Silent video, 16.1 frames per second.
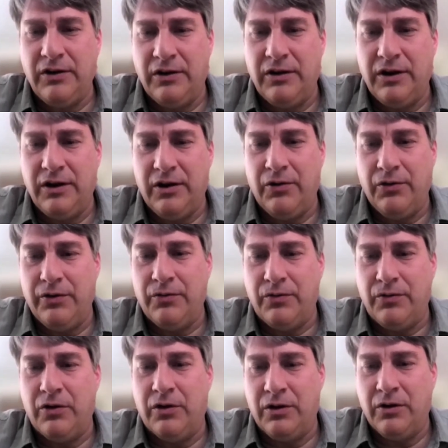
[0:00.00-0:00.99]
and now they're
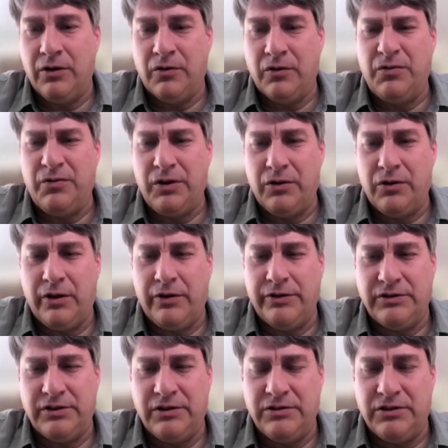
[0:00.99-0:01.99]
going to feel all
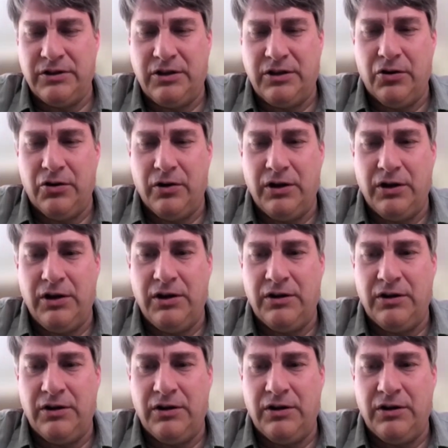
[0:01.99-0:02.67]
this insecurity,